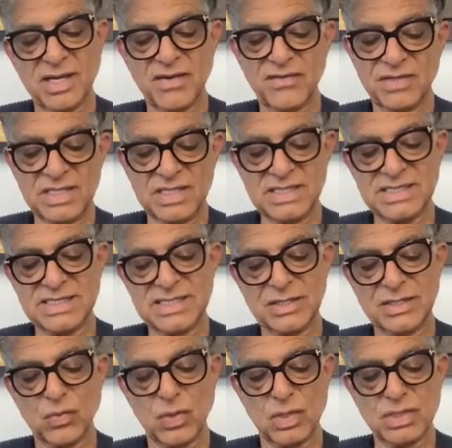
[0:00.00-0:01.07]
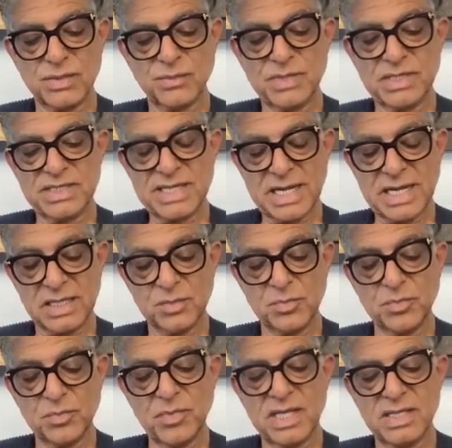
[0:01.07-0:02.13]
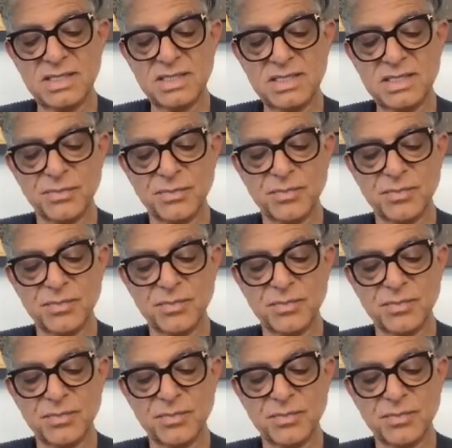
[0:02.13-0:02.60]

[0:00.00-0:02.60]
evidence that quantum entanglement